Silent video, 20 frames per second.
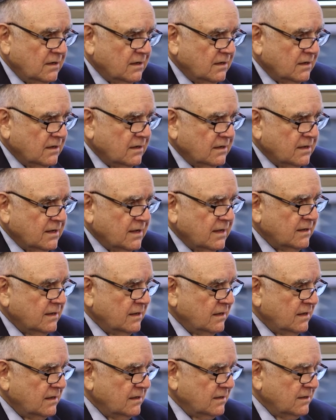uh, again,
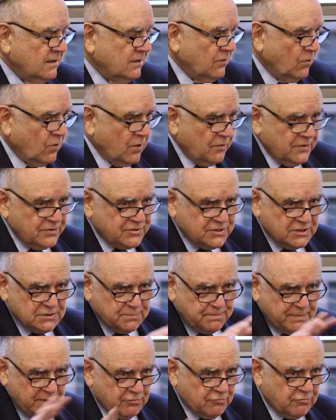I, all this has
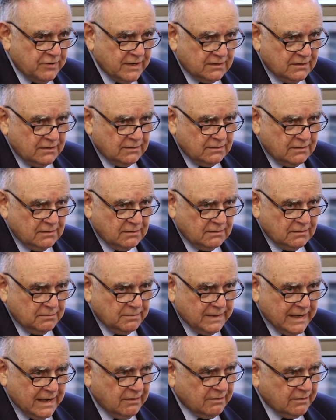been written
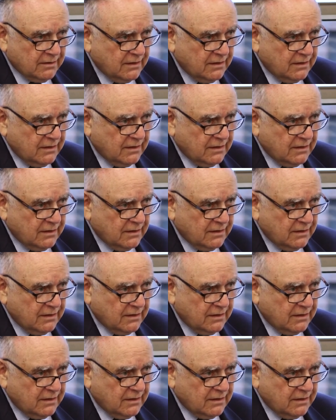about,